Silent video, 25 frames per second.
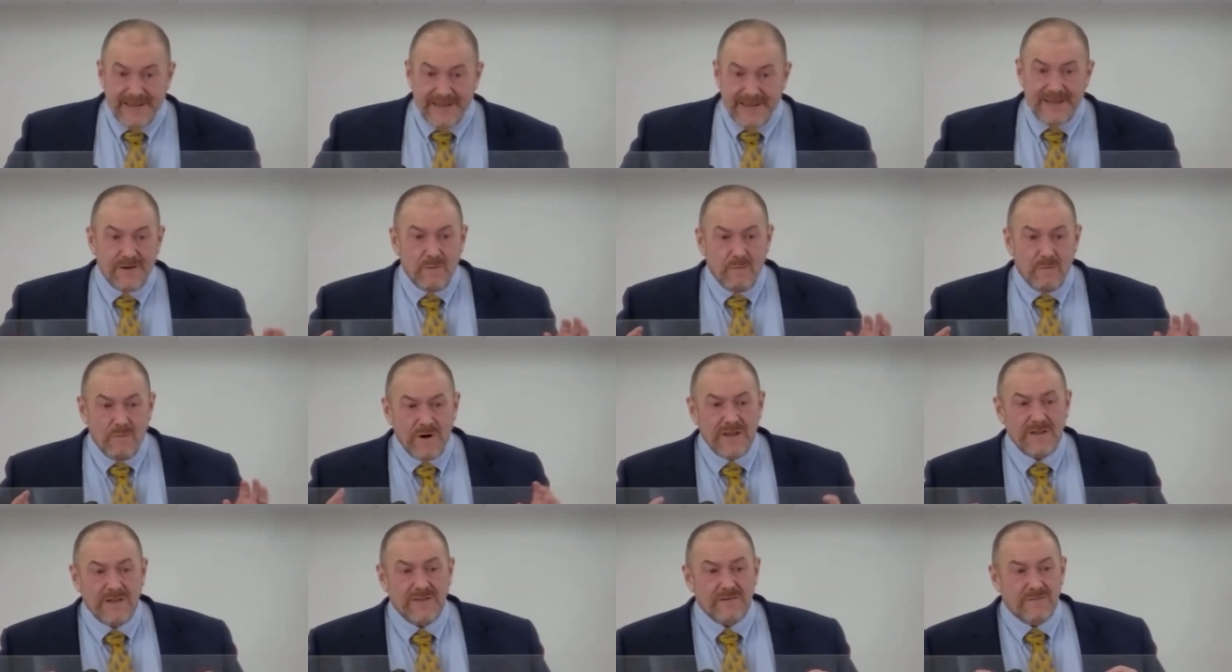
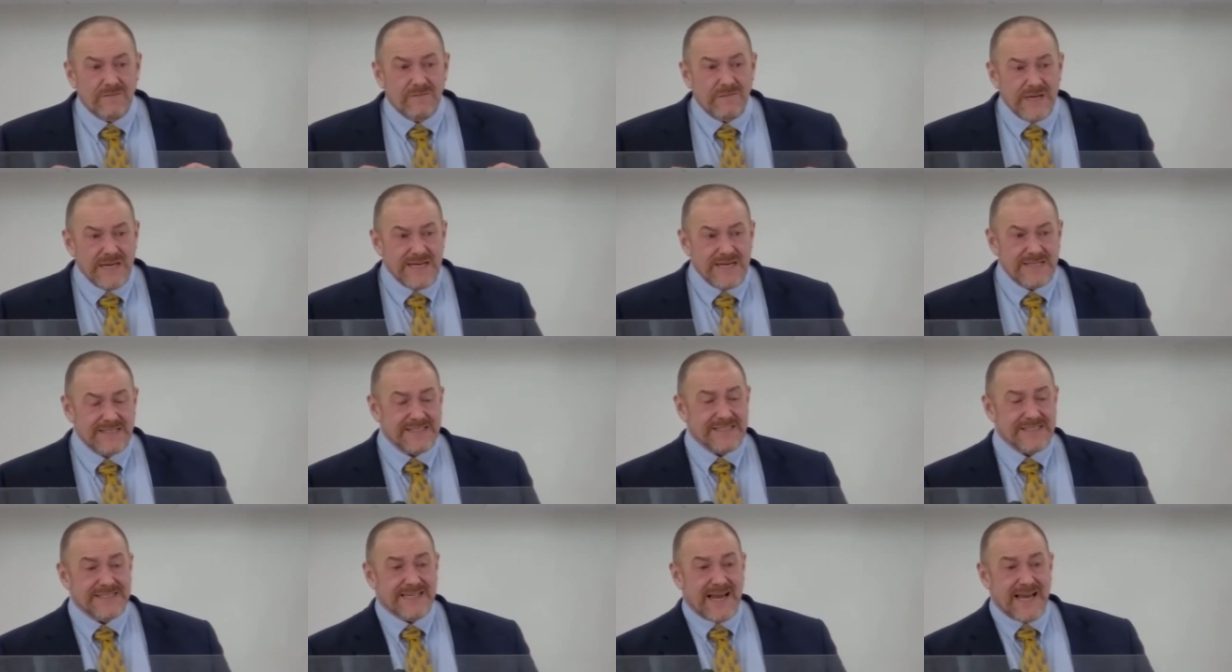One of the
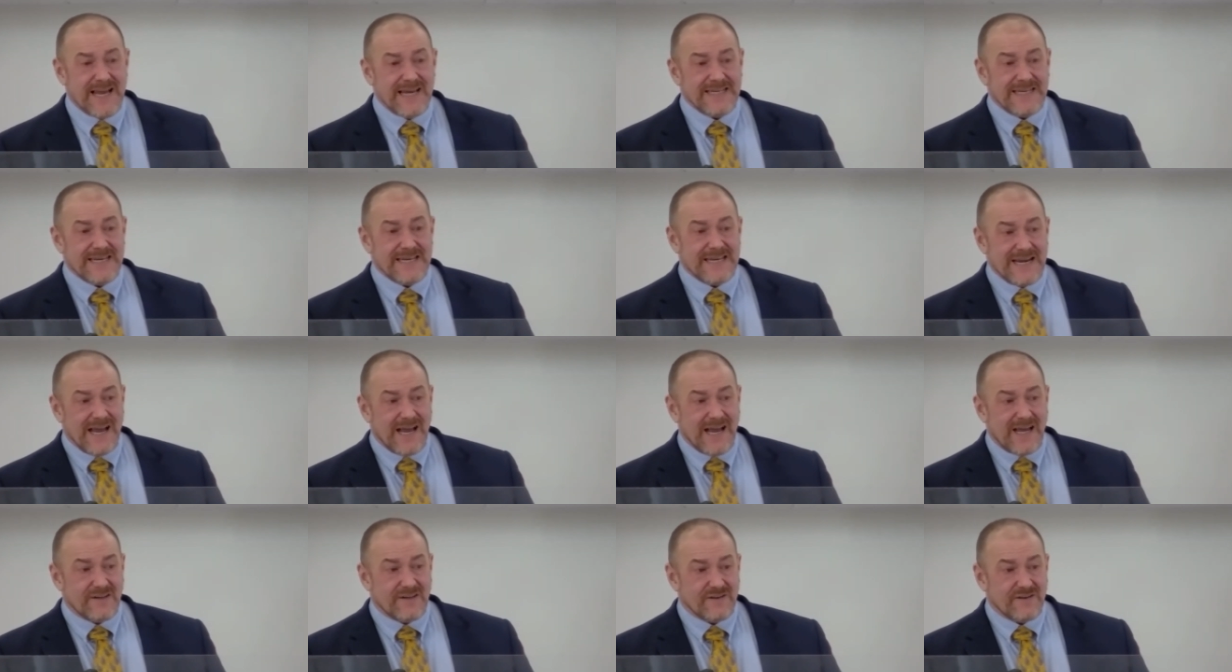reasons I did
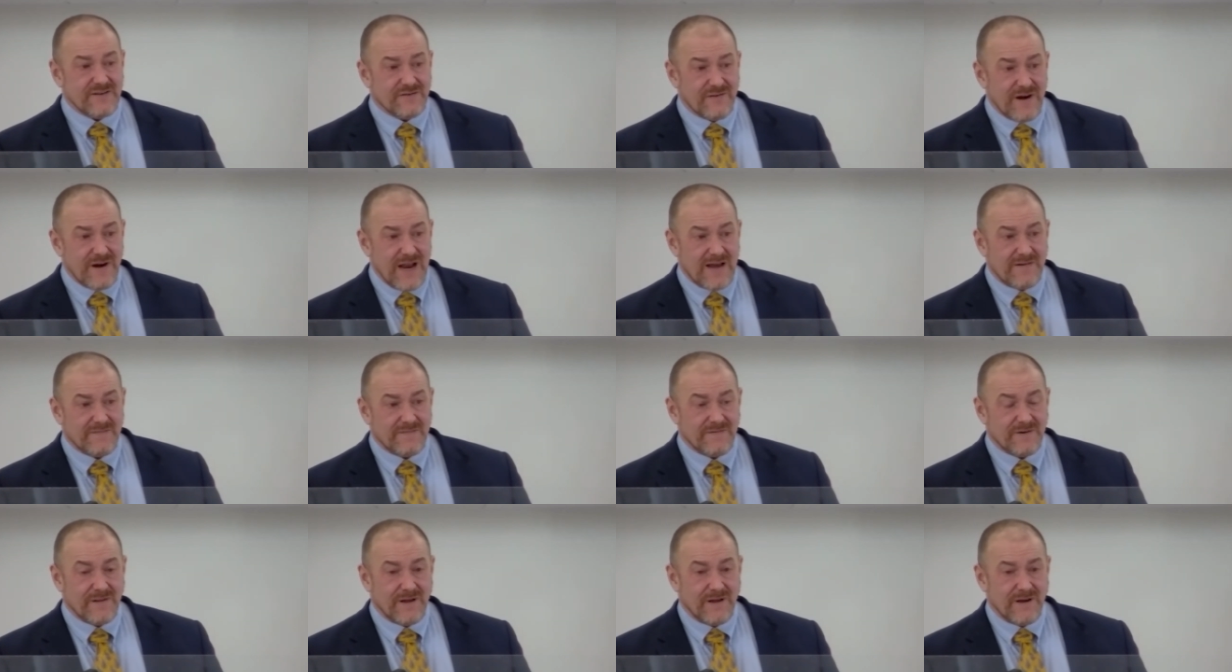not
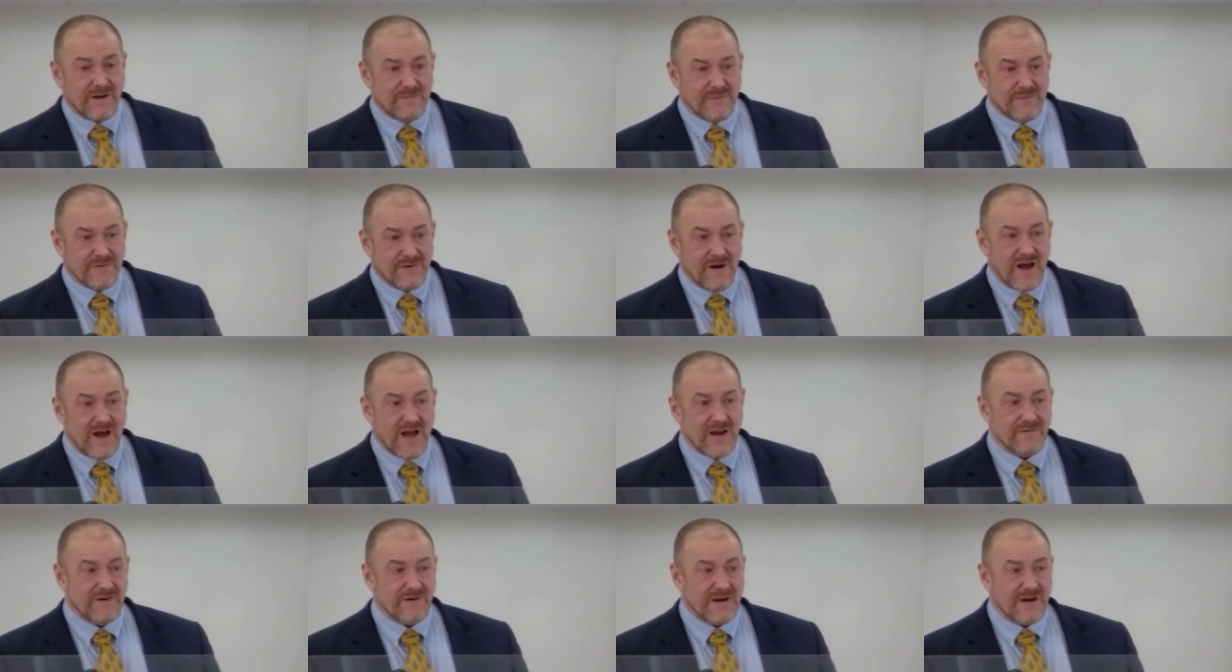travel
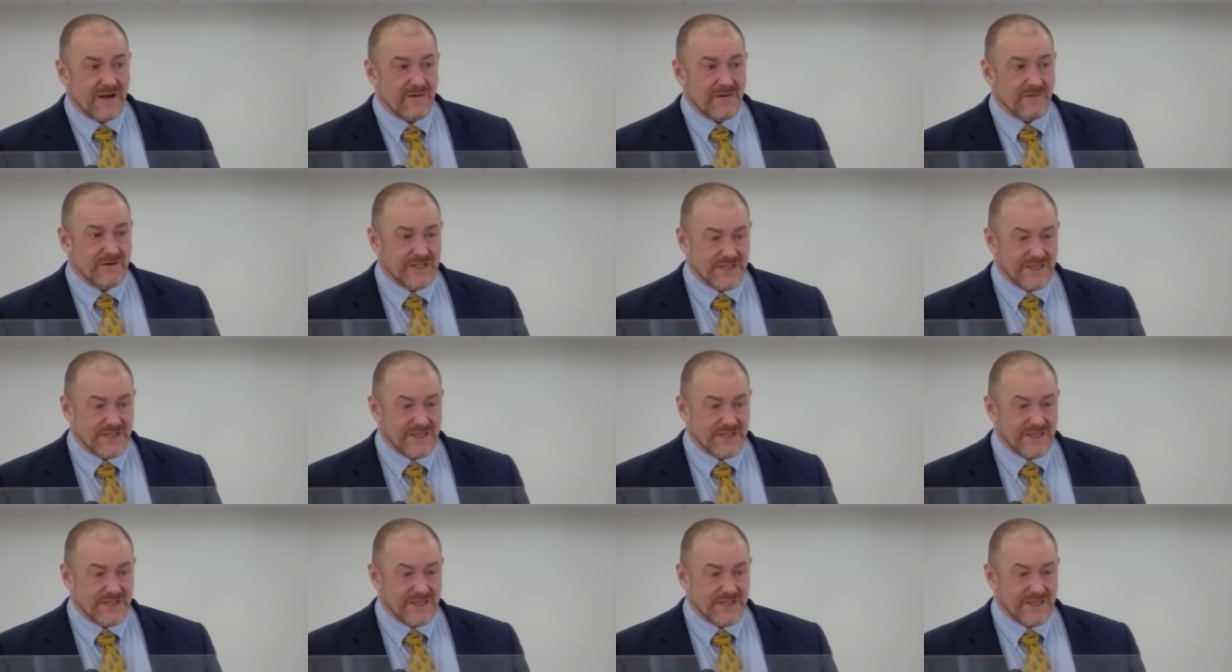abroad when I was